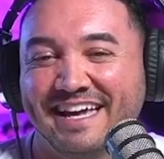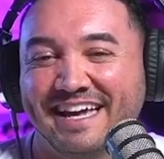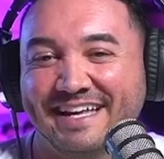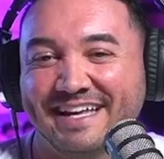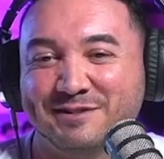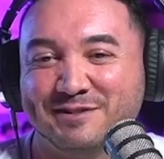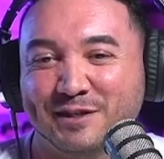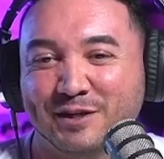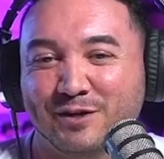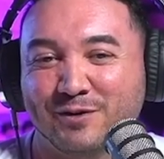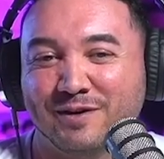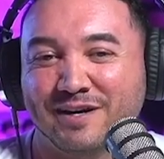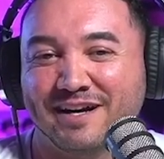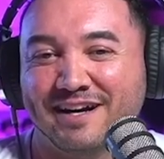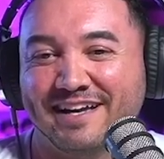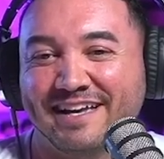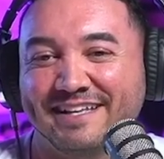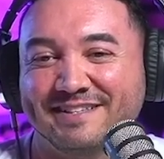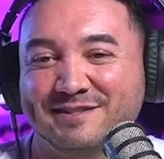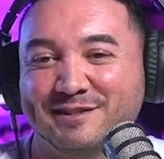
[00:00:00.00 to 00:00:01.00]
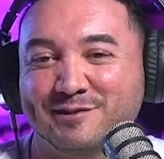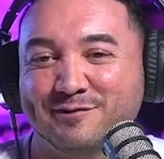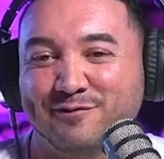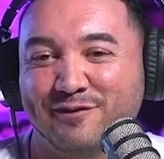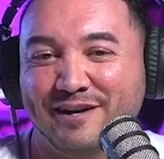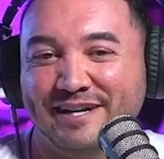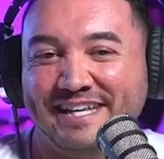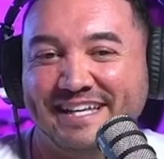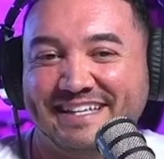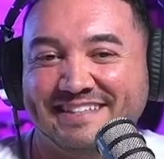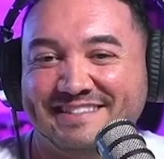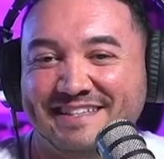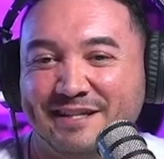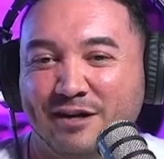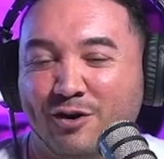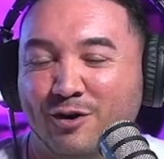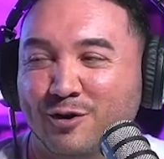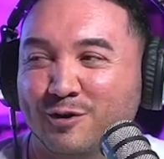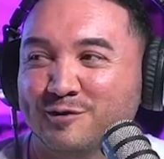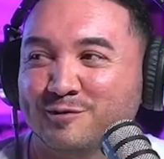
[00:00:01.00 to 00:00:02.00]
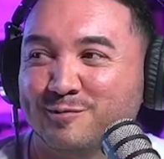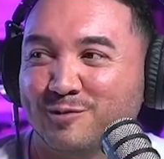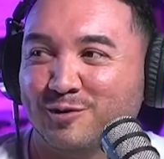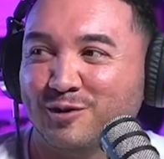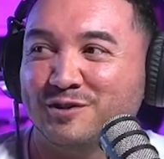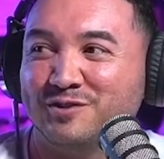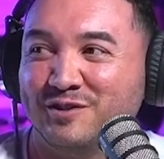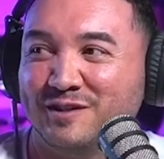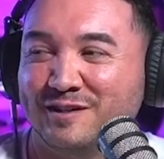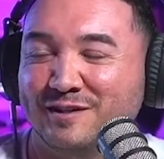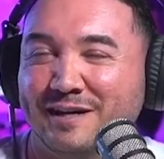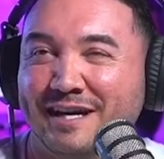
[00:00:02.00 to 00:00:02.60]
And so it's just funny because in all sports you can